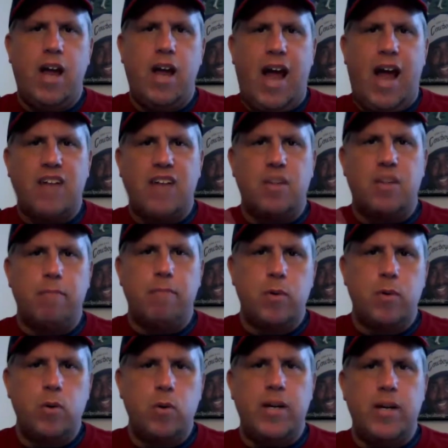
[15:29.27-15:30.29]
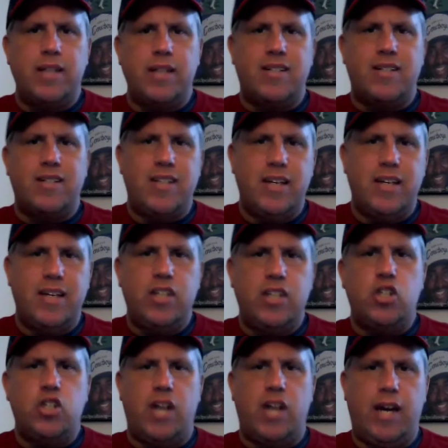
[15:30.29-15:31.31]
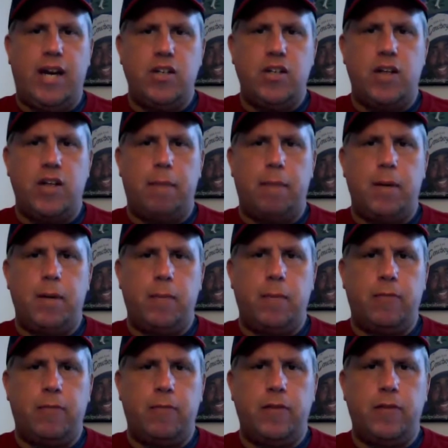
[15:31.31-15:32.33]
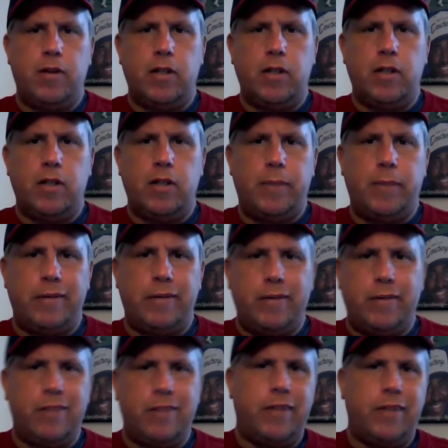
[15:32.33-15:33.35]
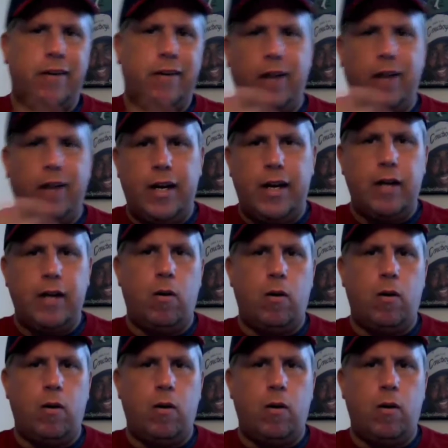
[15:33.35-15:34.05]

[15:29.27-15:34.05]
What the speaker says: Has the mood in the city changed and people feel a little bit reinvigorated,